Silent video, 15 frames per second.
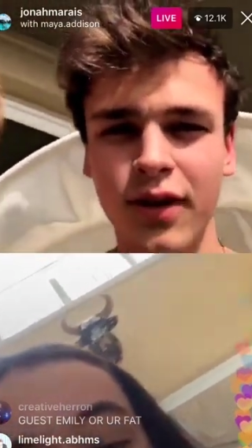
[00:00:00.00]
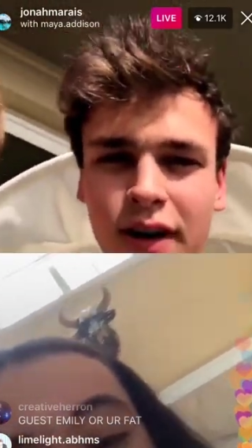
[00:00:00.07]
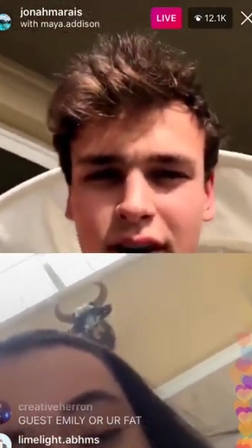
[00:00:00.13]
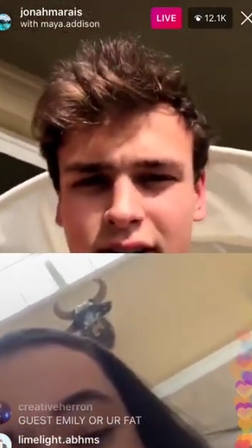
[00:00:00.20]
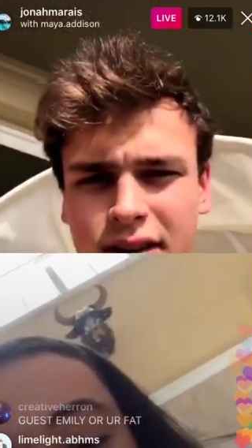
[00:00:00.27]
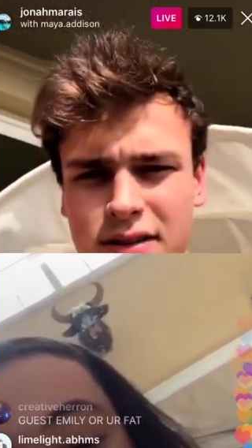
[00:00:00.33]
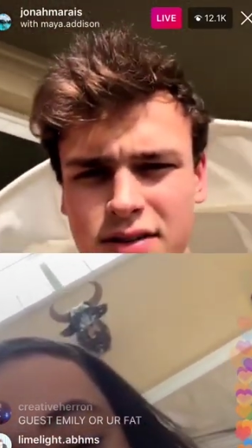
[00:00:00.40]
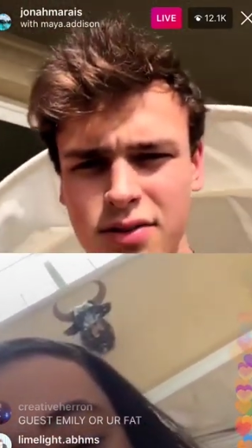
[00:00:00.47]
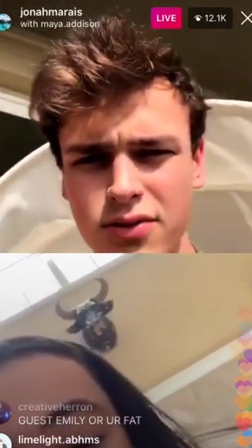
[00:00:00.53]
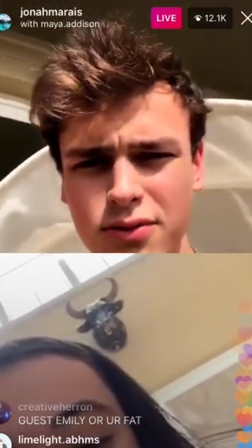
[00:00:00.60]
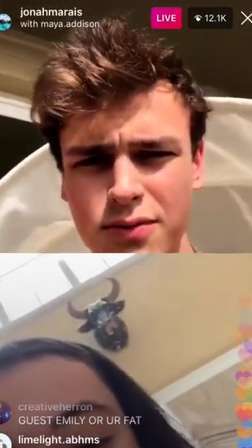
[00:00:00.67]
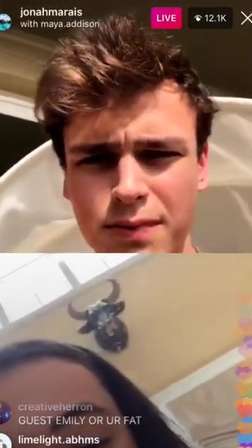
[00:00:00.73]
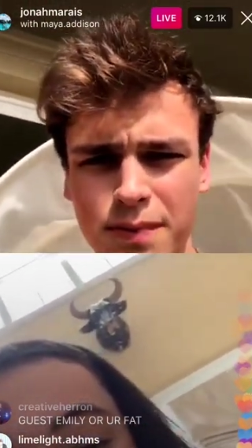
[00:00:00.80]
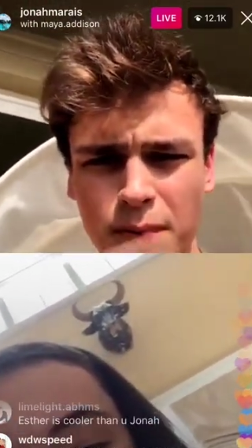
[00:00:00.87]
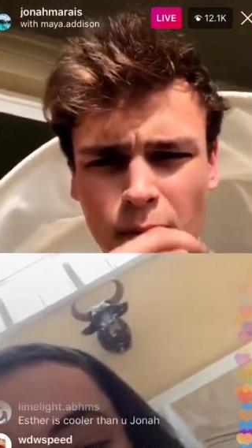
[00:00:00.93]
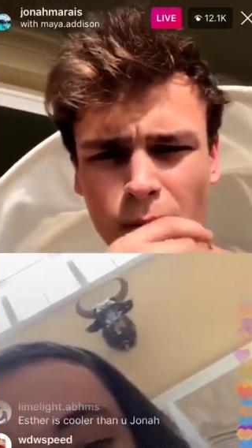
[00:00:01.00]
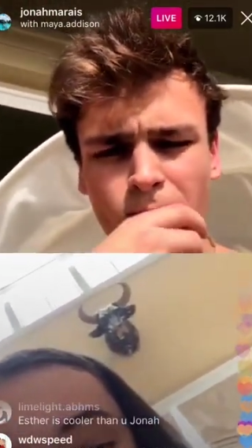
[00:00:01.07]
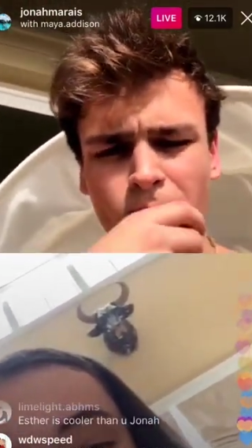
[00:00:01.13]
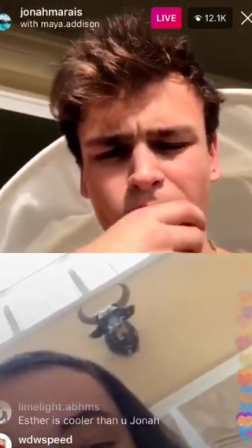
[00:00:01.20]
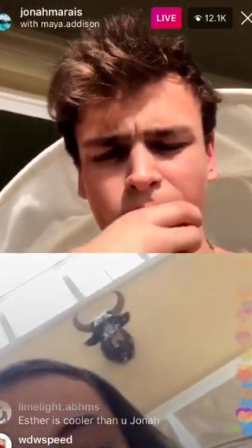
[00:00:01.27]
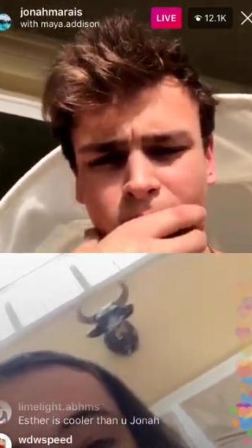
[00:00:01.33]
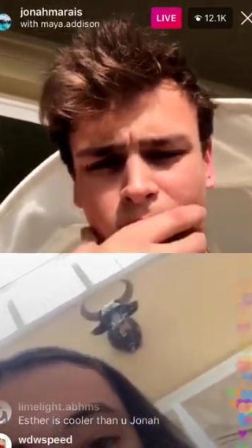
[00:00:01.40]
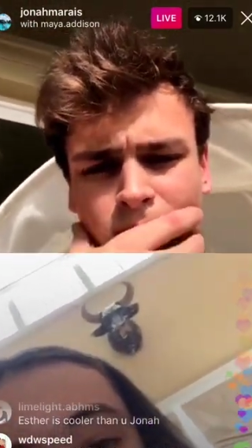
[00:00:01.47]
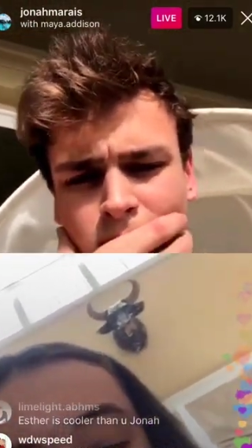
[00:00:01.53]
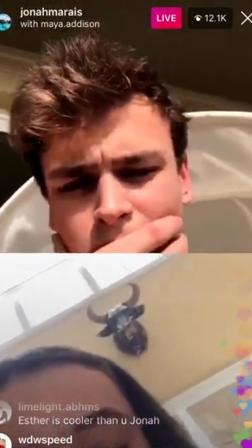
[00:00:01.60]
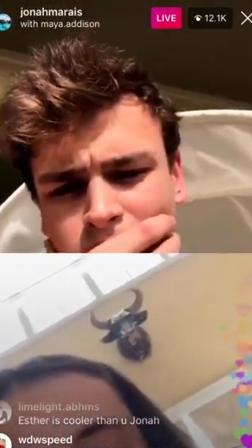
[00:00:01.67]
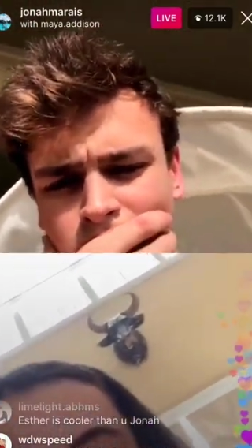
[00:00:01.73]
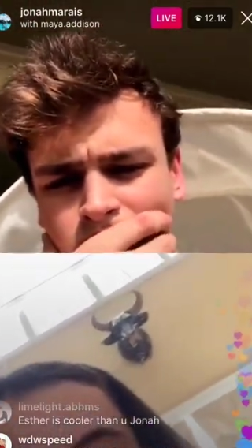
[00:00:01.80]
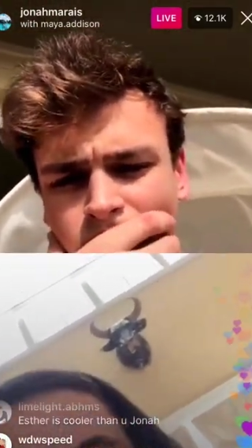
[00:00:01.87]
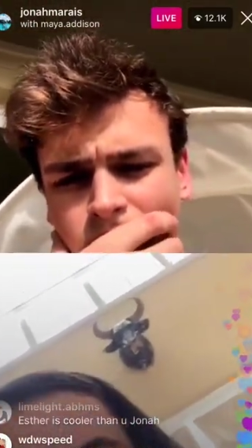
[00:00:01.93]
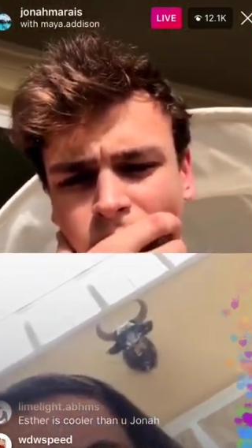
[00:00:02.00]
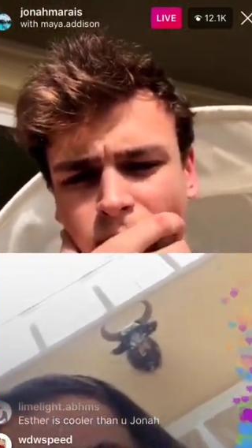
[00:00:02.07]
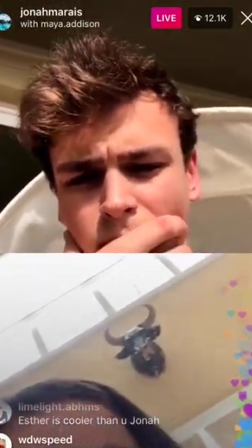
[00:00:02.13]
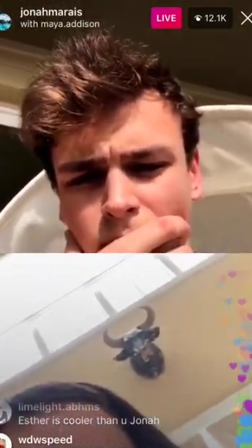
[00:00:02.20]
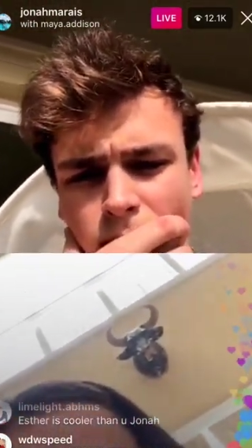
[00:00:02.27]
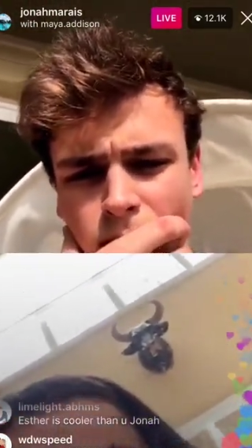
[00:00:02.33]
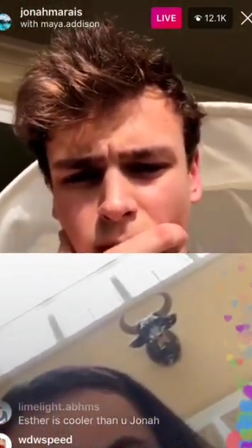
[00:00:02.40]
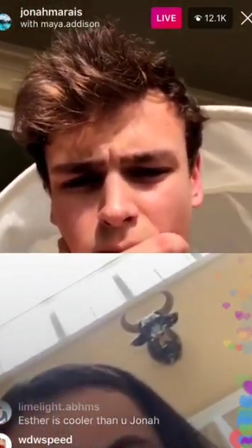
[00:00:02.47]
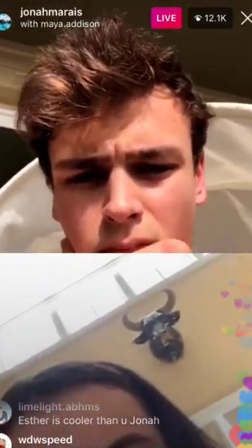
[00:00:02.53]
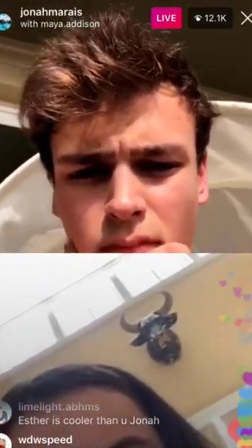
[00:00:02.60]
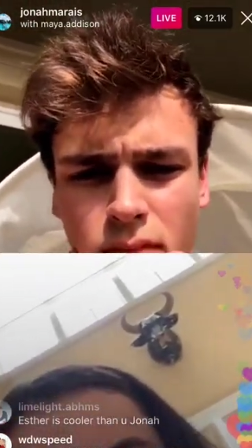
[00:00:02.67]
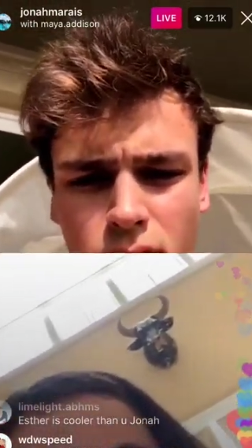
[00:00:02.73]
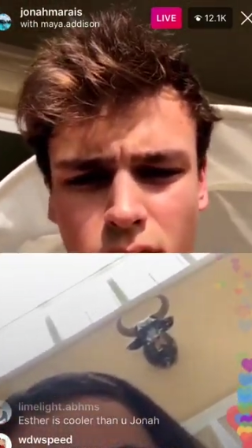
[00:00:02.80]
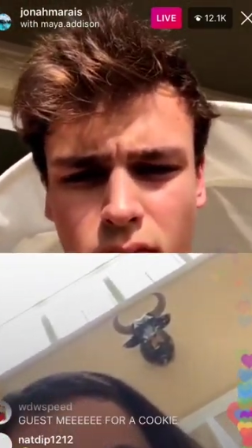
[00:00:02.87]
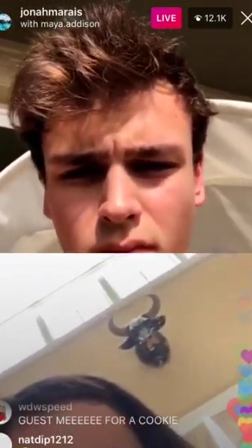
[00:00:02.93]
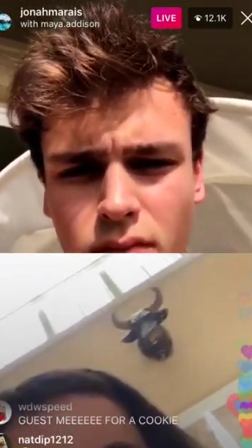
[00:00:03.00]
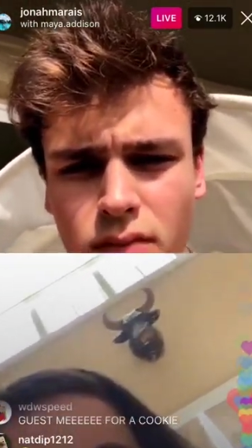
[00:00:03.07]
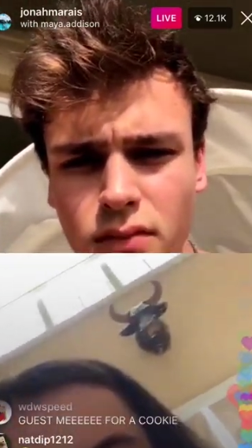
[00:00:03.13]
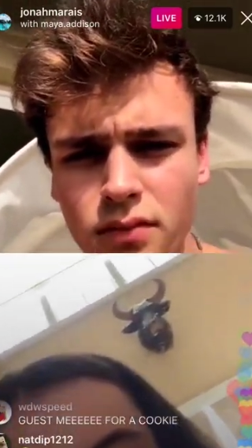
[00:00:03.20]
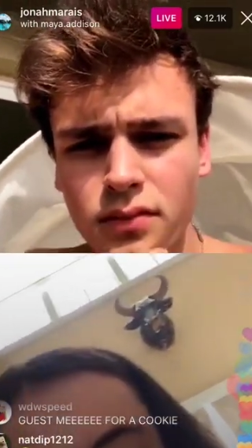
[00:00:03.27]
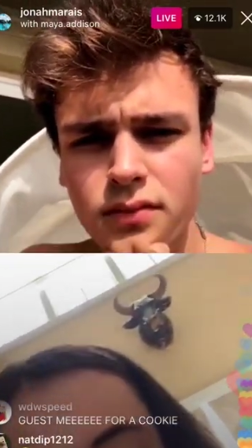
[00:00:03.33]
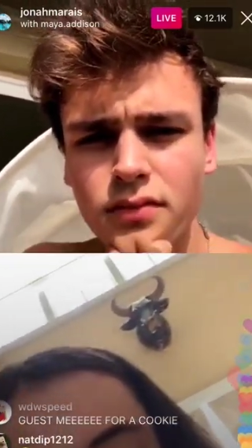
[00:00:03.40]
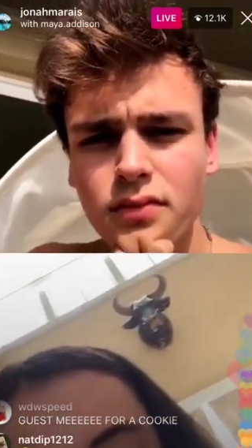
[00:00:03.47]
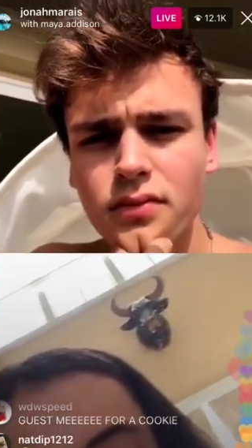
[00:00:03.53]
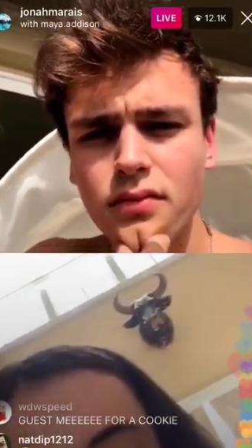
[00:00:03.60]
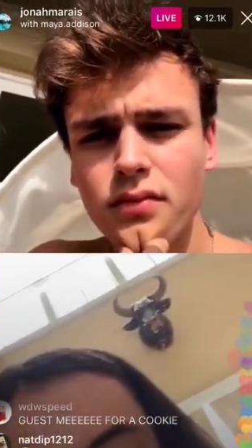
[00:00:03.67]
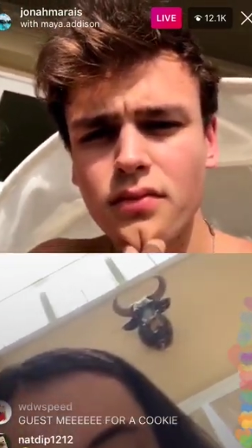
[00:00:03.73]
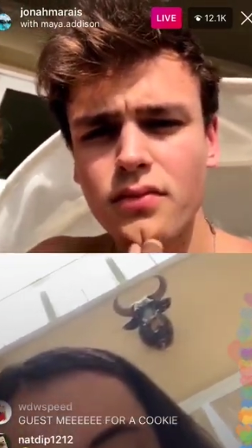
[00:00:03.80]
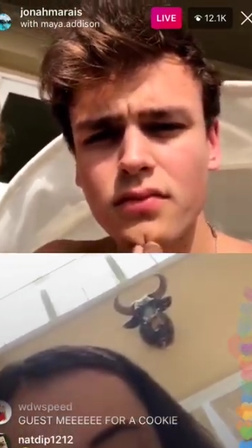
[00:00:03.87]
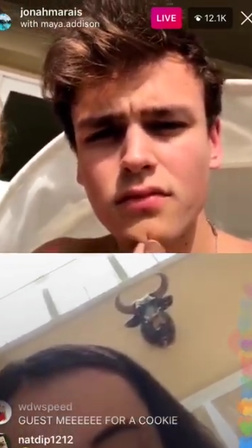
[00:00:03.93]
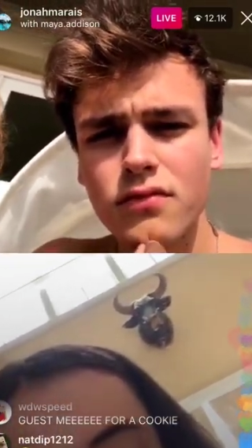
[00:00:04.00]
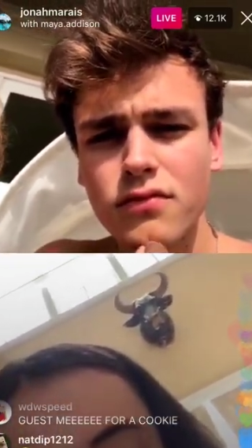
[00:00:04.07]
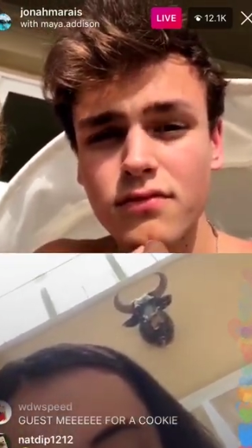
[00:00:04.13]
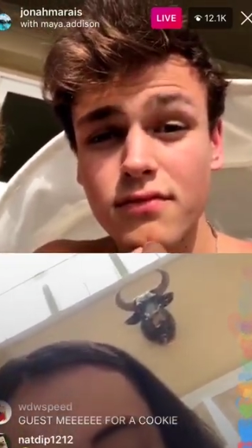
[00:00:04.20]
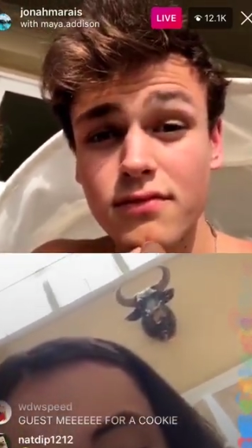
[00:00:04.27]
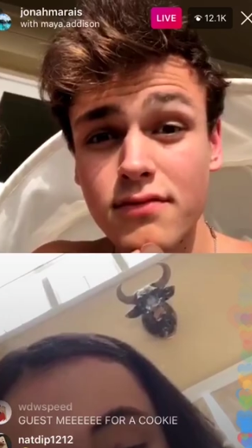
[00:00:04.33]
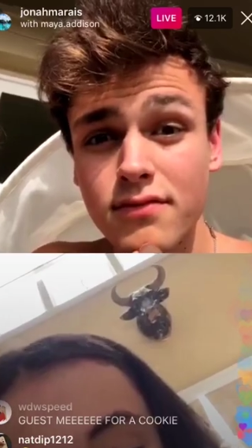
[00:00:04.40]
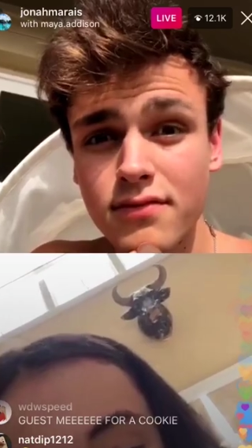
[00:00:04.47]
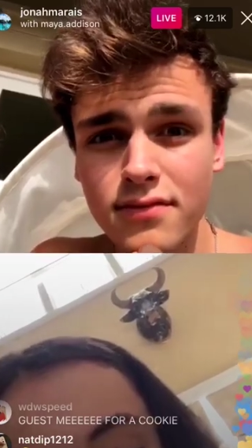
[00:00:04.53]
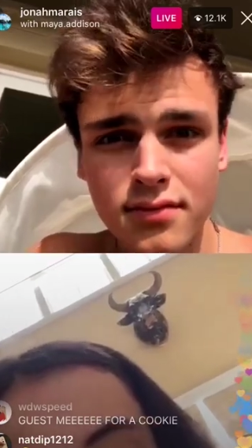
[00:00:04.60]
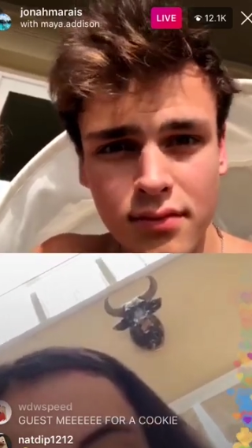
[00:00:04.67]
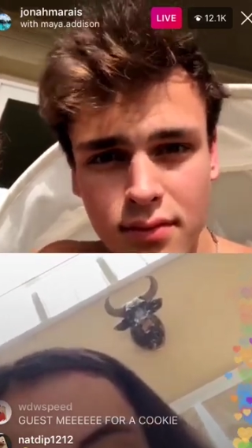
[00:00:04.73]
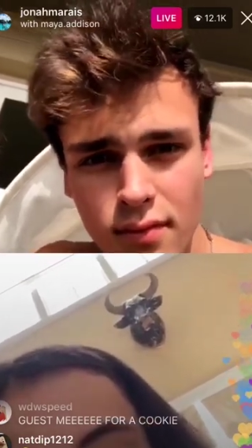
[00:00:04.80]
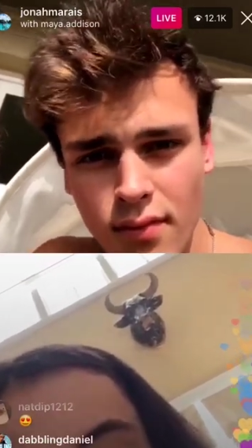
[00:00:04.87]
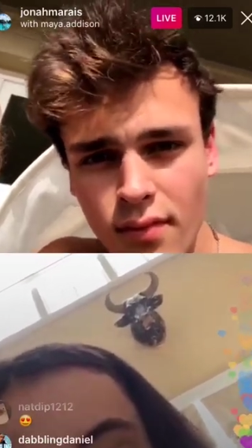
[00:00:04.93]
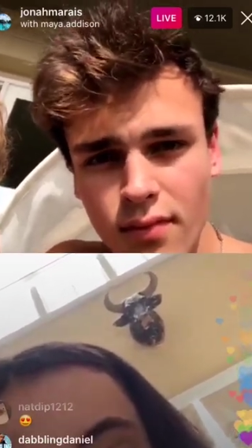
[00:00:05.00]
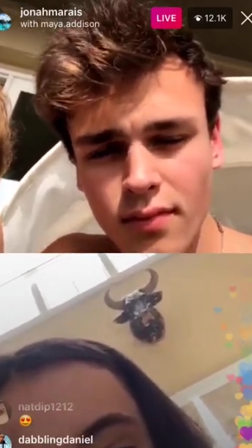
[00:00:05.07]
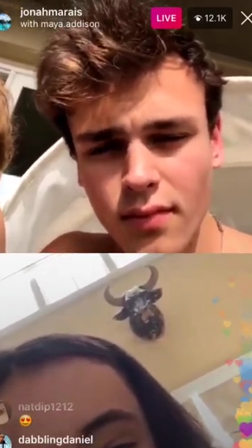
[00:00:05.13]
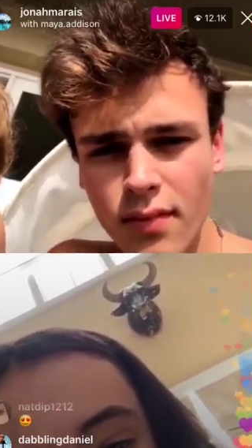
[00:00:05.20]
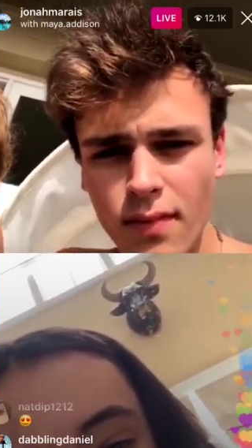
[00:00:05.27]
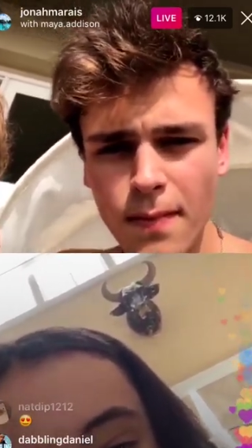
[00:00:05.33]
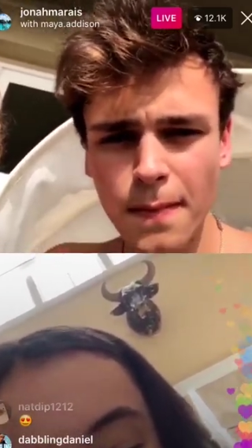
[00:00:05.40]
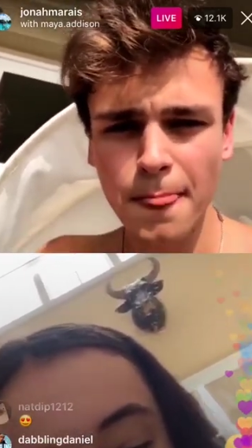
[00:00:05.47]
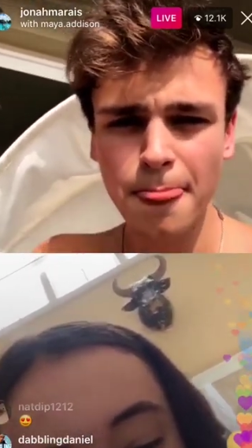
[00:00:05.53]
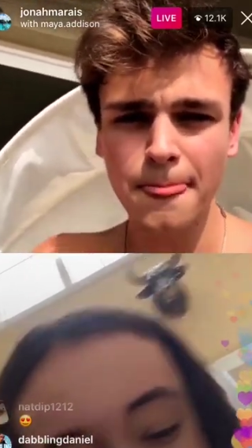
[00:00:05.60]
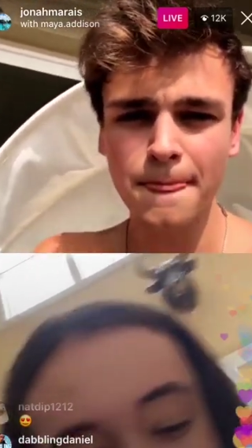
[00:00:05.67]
Yeah, right. So when I saw you guys join the band, I was like, whoa, this is going to be good. This is